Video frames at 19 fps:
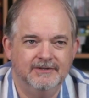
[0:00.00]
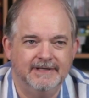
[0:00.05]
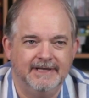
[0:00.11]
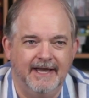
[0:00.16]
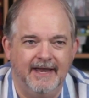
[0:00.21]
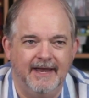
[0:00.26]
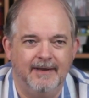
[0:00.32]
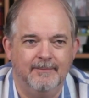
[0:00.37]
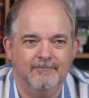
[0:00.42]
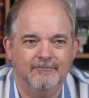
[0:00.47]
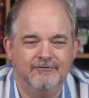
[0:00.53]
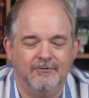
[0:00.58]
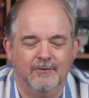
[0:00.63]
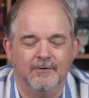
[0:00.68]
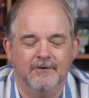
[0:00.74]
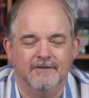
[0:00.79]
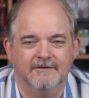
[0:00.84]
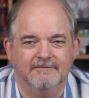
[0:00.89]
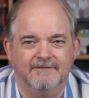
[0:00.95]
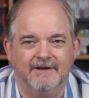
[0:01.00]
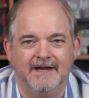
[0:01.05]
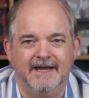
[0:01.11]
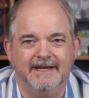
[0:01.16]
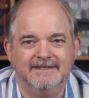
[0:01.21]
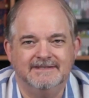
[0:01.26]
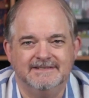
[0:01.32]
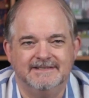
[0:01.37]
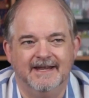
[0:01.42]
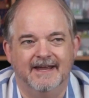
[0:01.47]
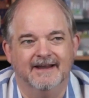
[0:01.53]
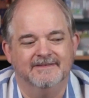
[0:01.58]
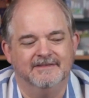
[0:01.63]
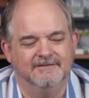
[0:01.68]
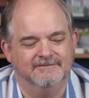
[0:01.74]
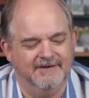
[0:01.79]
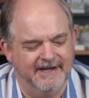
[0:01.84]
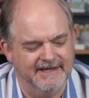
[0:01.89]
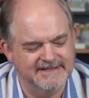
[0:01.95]
game for the Vines deck.
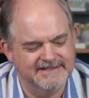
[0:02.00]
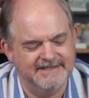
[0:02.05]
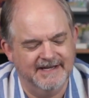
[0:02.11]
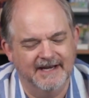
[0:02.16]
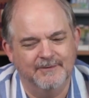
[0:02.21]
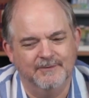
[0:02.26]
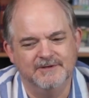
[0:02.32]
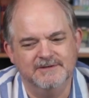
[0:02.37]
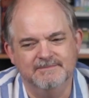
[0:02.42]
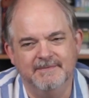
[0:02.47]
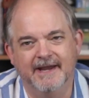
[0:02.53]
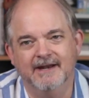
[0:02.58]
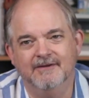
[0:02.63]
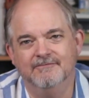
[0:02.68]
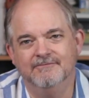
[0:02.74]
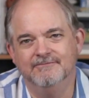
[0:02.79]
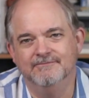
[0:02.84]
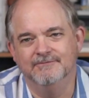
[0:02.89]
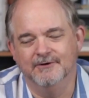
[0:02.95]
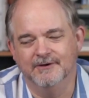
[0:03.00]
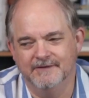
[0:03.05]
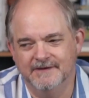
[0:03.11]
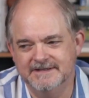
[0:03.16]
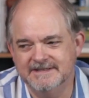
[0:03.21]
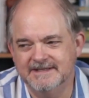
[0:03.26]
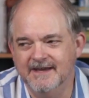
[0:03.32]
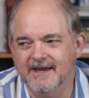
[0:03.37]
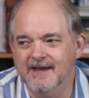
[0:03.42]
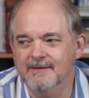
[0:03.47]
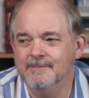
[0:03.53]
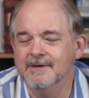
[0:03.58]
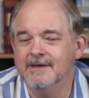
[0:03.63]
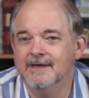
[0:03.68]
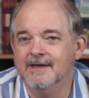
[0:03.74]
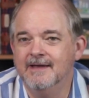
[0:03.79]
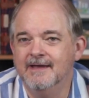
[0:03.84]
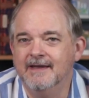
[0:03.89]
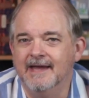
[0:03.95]
The Vines deck was made for this game,
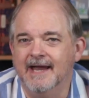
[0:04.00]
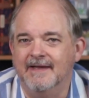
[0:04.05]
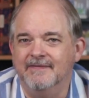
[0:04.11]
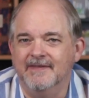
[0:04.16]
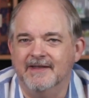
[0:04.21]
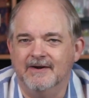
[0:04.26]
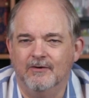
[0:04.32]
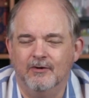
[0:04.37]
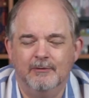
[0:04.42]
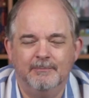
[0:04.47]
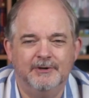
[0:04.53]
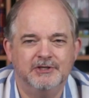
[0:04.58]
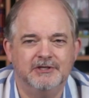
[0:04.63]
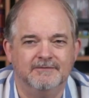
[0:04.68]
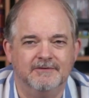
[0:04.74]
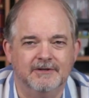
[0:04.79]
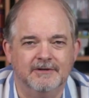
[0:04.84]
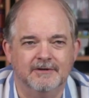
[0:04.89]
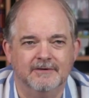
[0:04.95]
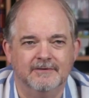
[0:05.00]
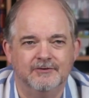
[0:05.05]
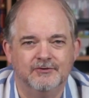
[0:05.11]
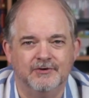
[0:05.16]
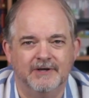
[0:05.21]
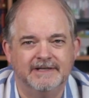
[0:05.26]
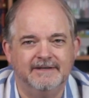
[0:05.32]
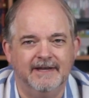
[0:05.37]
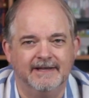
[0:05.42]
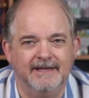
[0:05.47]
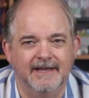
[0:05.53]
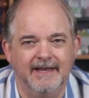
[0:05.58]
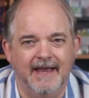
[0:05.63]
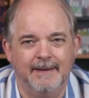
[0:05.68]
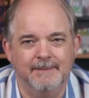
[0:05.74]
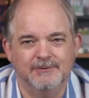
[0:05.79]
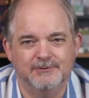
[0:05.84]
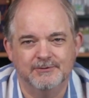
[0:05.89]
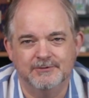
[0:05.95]
and then a whole bunch of other trick-taking
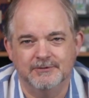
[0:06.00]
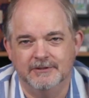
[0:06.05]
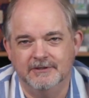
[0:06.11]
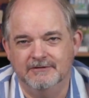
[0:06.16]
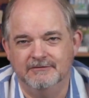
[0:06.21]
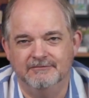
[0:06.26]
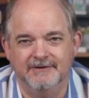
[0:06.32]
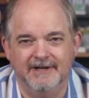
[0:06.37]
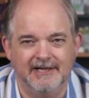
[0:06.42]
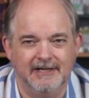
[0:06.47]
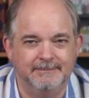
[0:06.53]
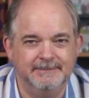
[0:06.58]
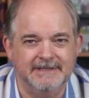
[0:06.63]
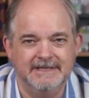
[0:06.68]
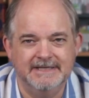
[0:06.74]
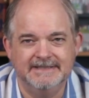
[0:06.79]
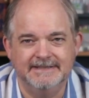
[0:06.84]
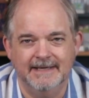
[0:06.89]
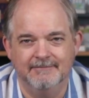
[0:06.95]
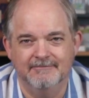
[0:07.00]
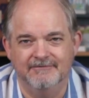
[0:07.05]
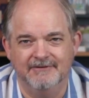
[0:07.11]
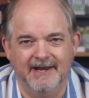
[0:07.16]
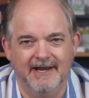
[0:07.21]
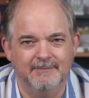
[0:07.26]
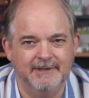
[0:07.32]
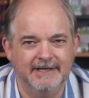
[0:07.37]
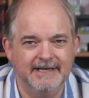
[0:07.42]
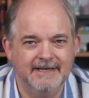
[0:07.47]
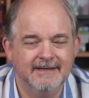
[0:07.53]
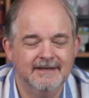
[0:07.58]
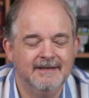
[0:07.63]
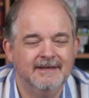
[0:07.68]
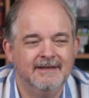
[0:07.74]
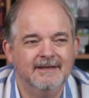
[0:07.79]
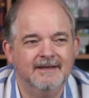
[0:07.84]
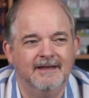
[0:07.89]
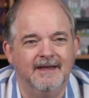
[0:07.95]
games were sort of developed in the same family.
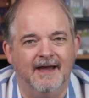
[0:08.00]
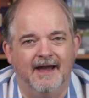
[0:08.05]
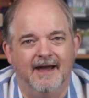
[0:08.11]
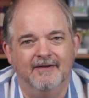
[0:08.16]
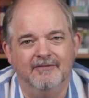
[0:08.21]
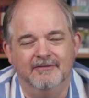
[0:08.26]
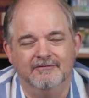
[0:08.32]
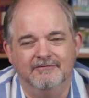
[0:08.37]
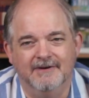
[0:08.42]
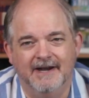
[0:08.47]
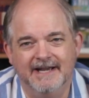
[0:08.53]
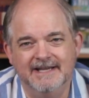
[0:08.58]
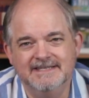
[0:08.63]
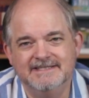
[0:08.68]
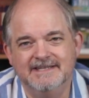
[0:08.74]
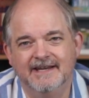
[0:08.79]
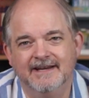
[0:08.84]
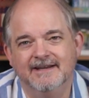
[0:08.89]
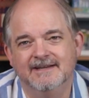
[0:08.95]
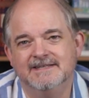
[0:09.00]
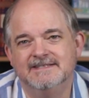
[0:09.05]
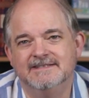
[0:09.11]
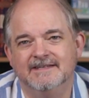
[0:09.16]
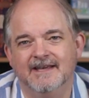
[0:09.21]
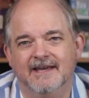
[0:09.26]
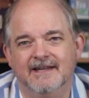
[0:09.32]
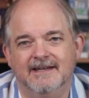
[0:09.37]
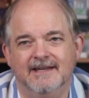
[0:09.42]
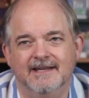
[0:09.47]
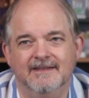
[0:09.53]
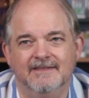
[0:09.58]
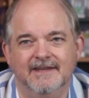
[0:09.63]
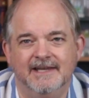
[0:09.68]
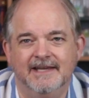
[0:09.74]
The Vines deck is set in the